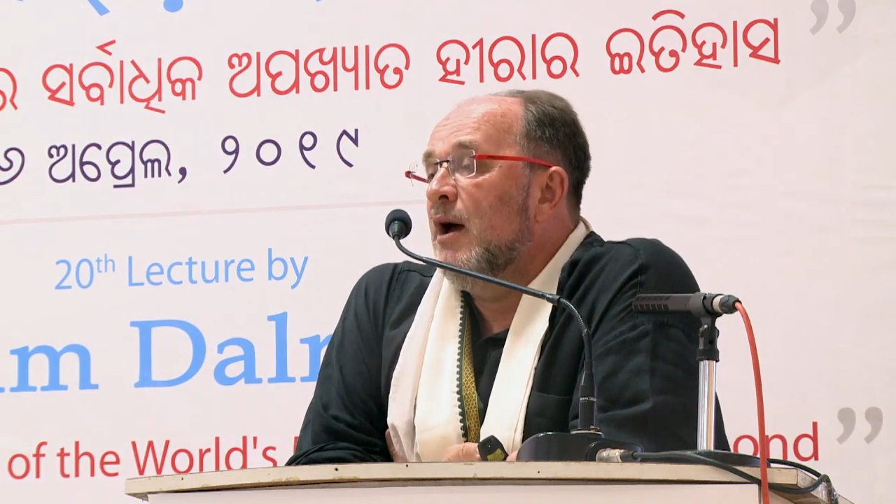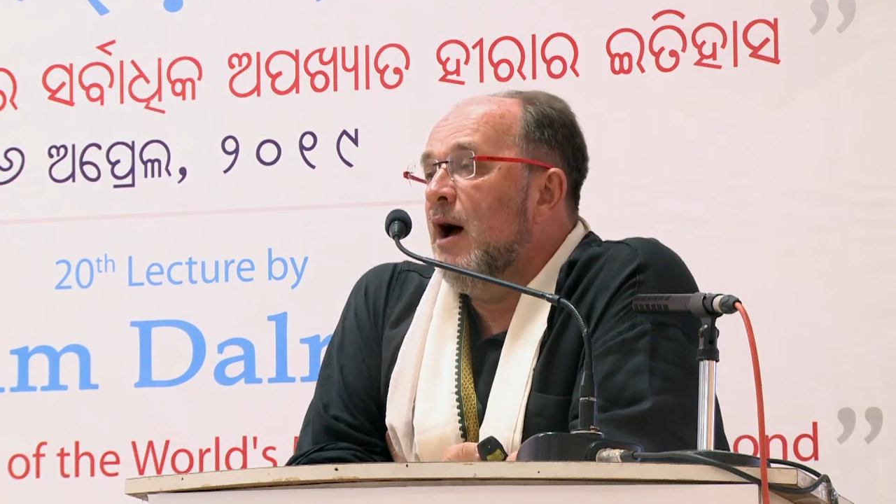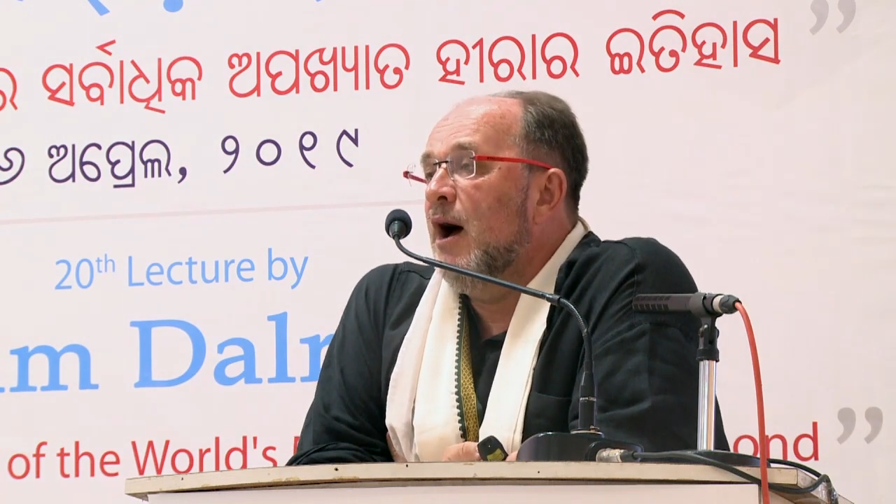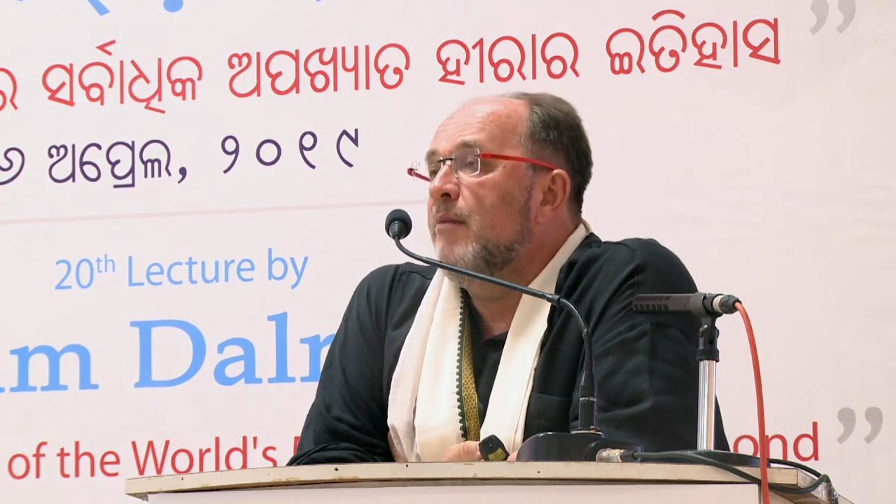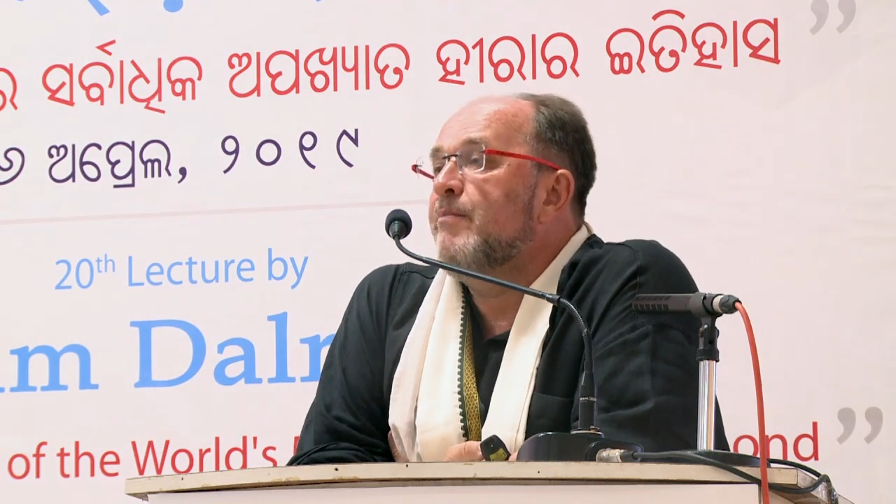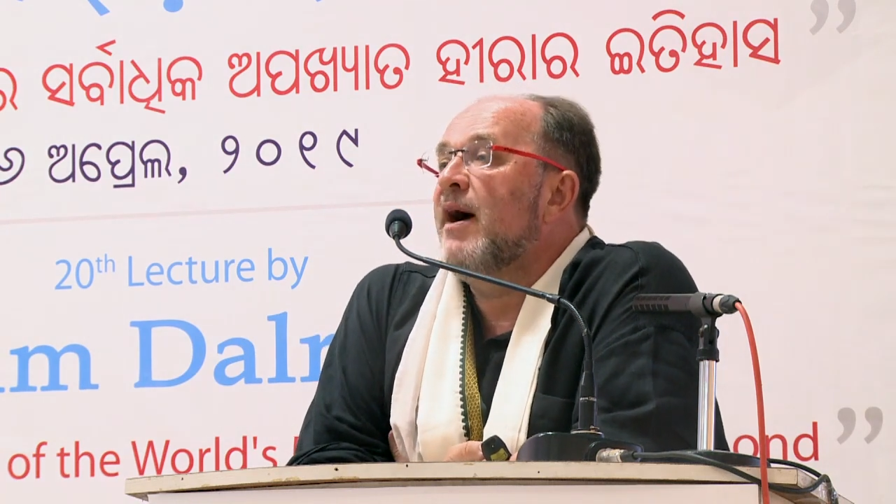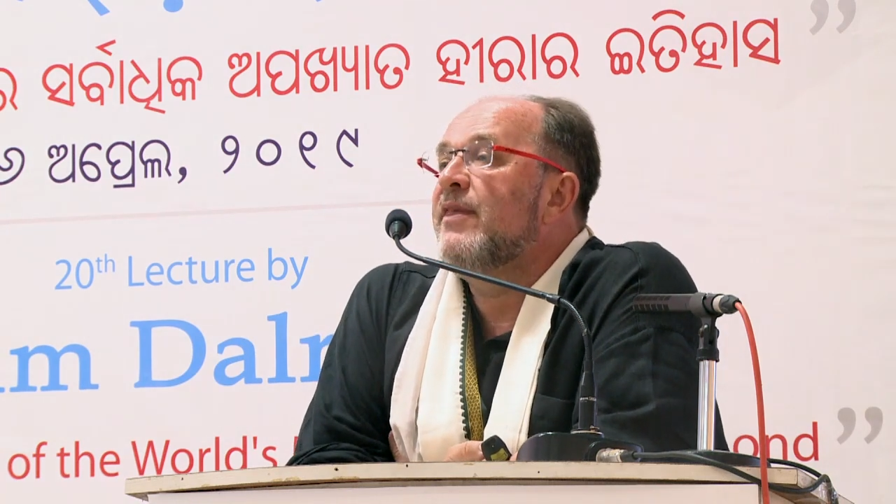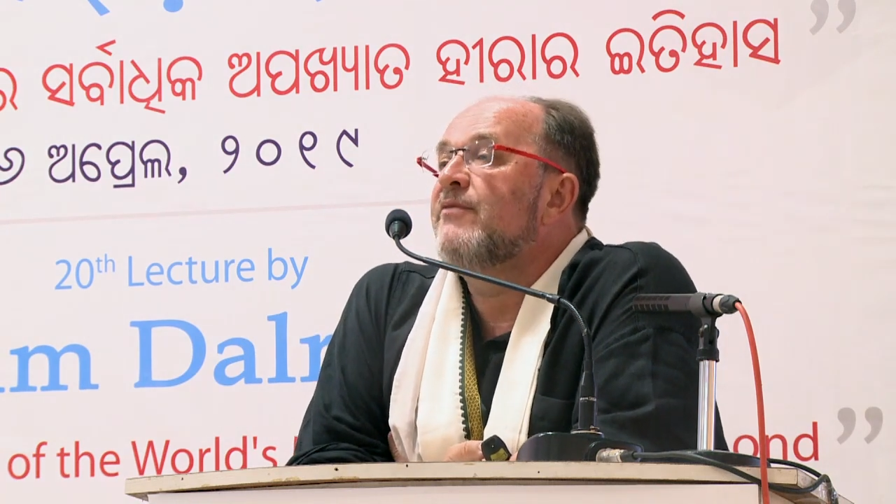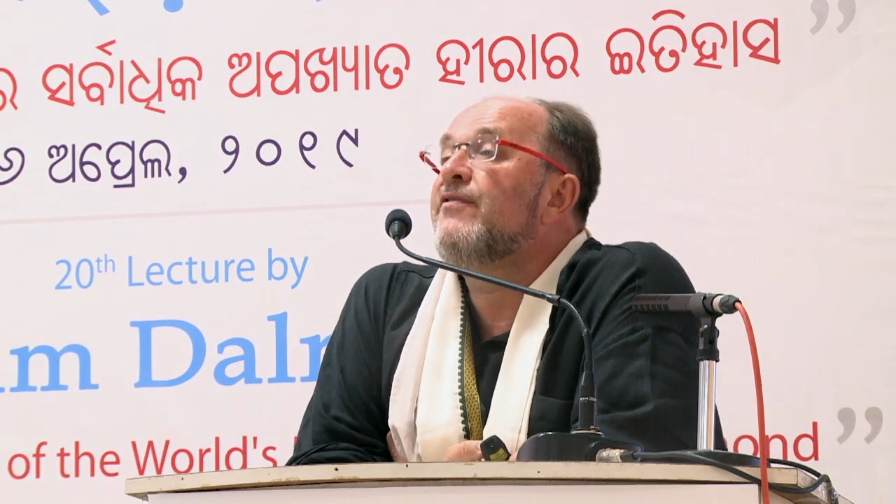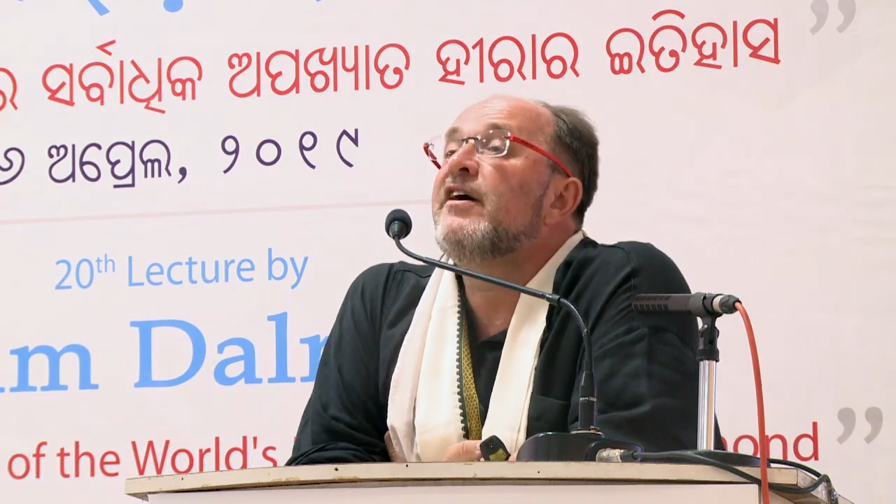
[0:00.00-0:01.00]
by
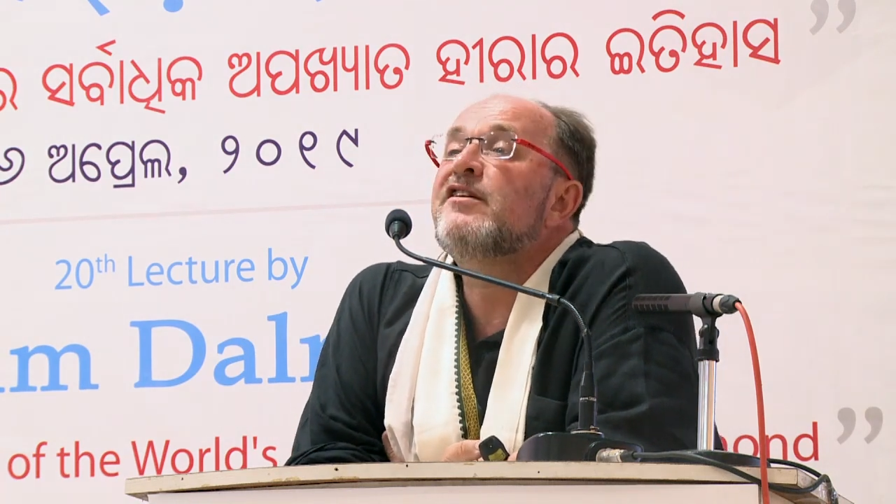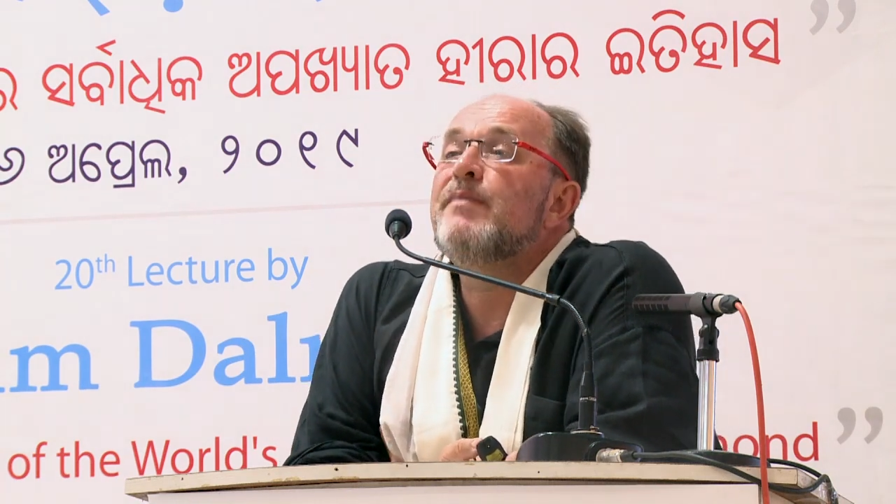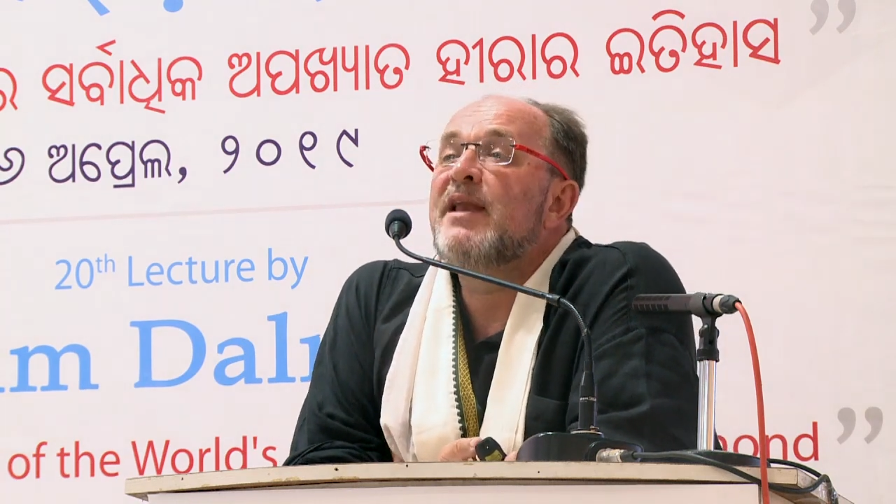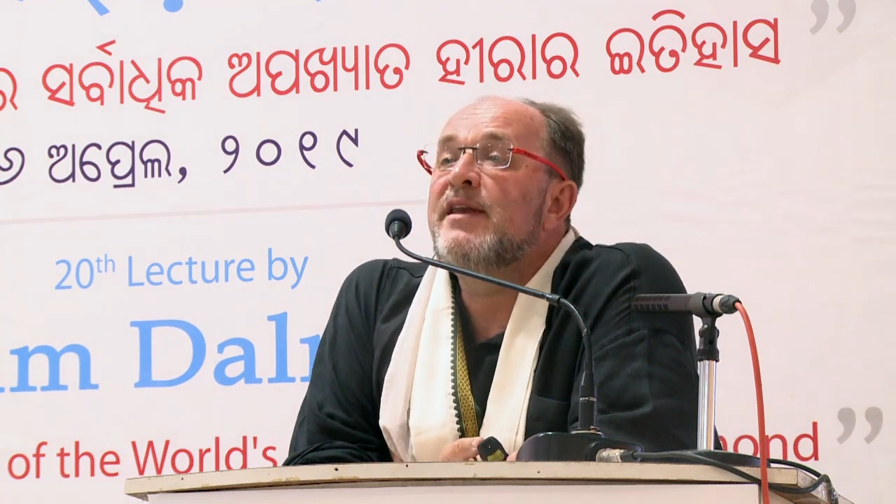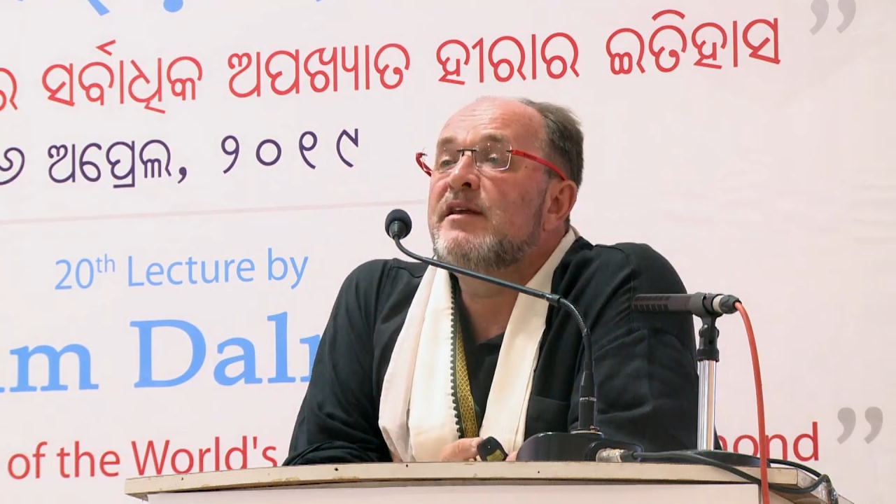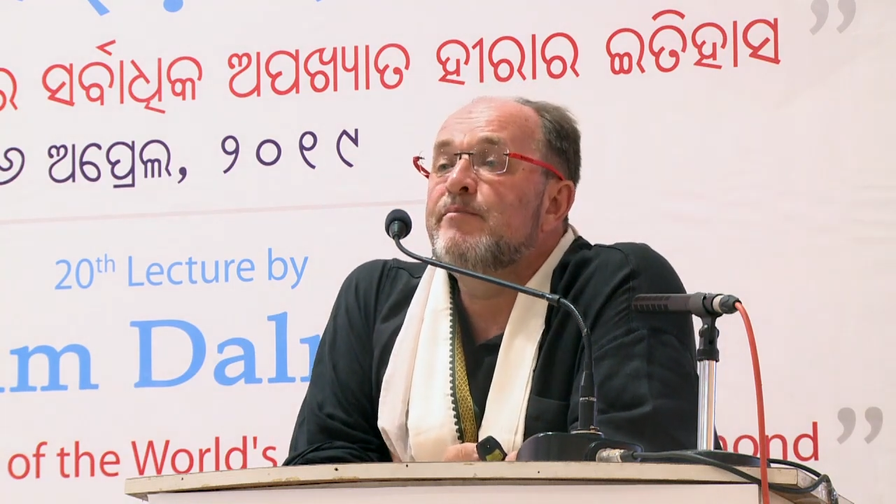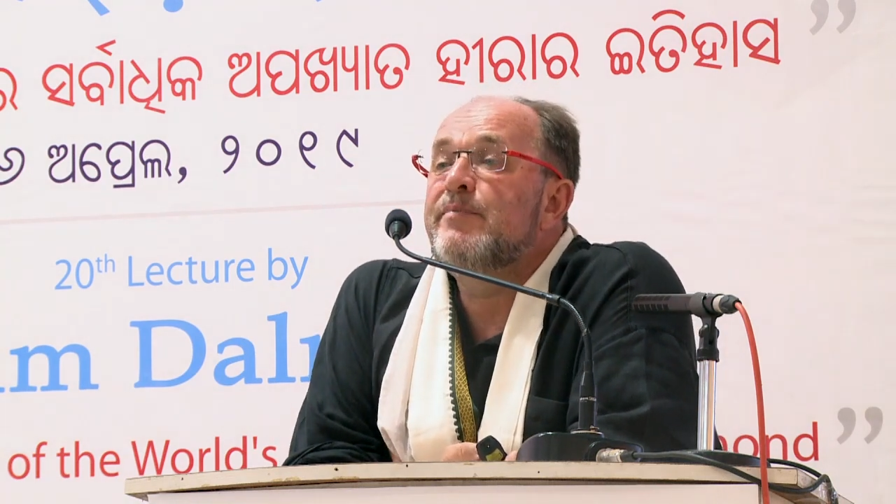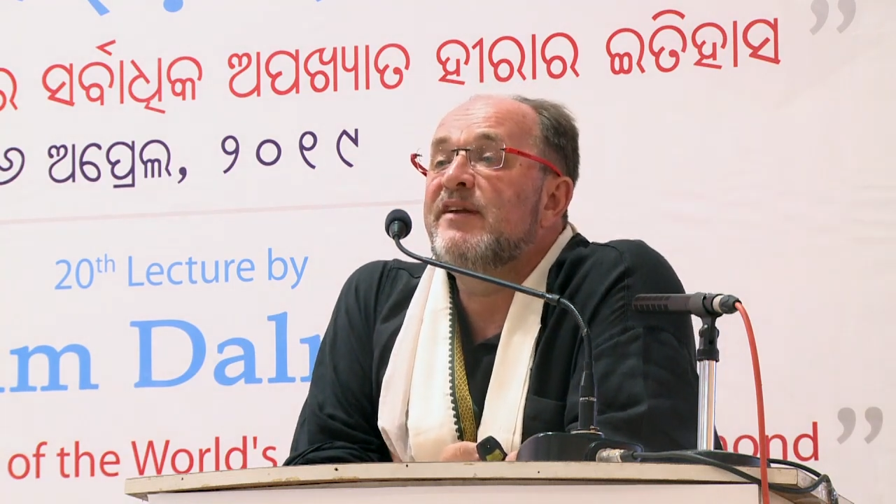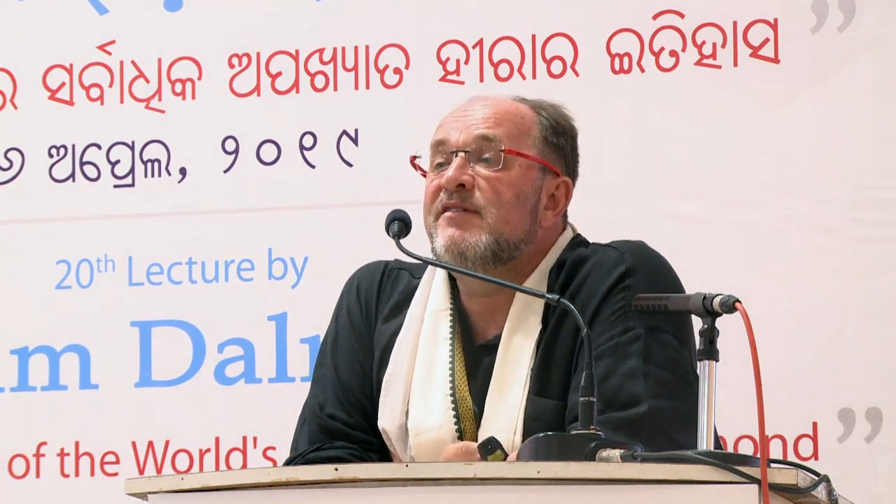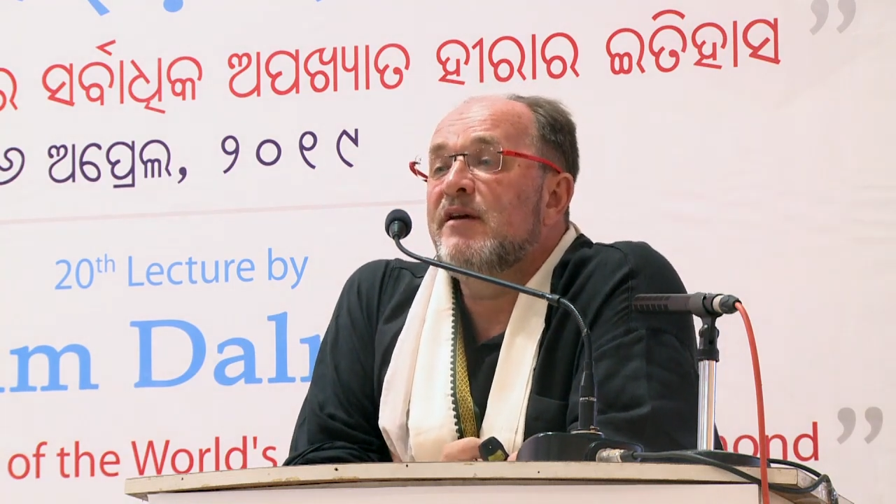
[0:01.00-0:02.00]
the first millennium
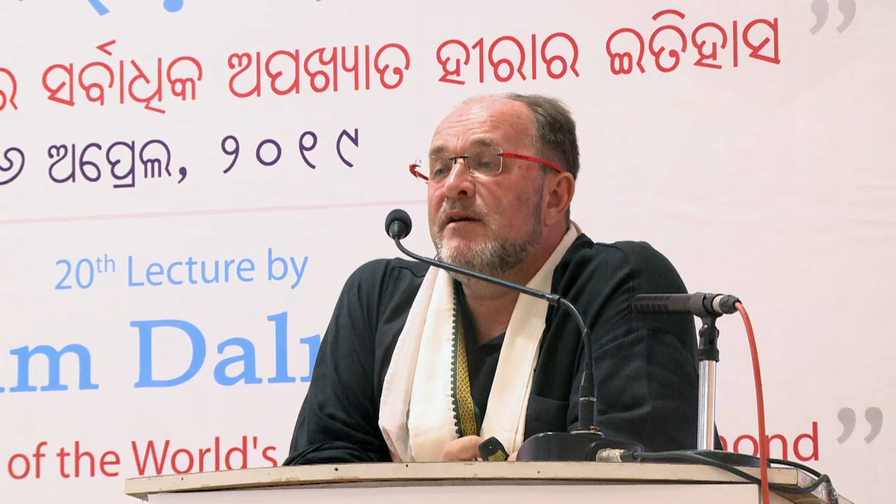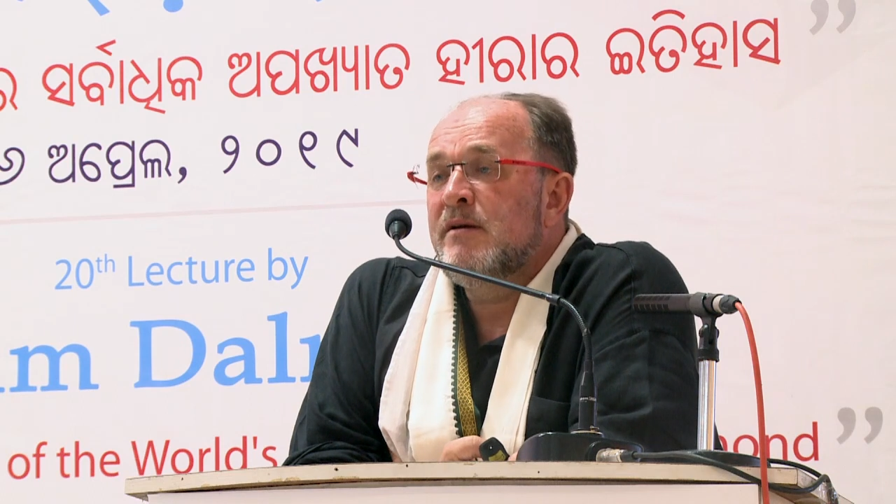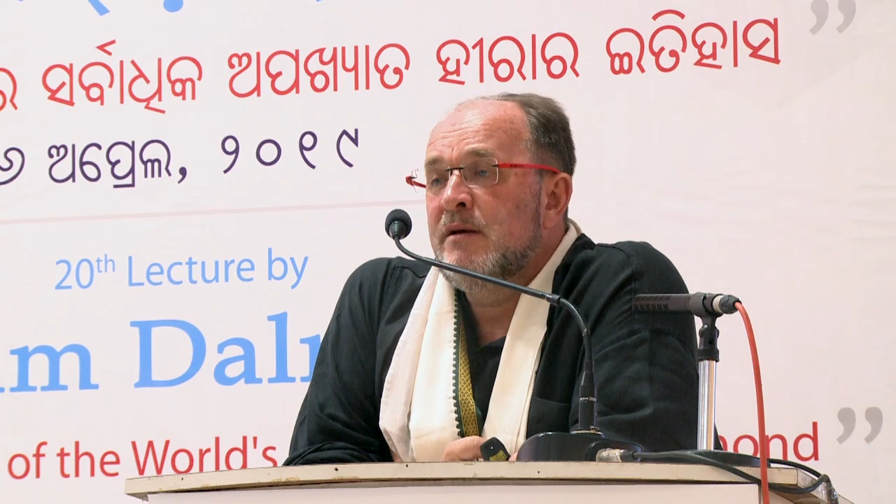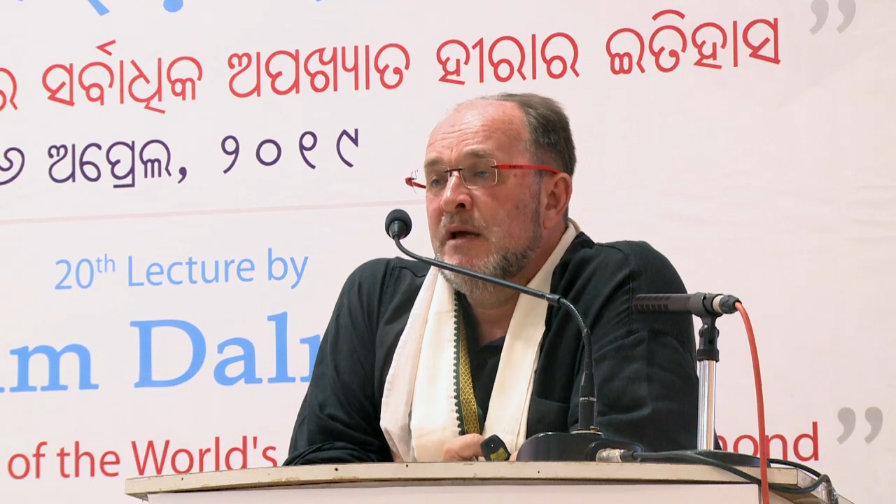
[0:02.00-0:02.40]
BC.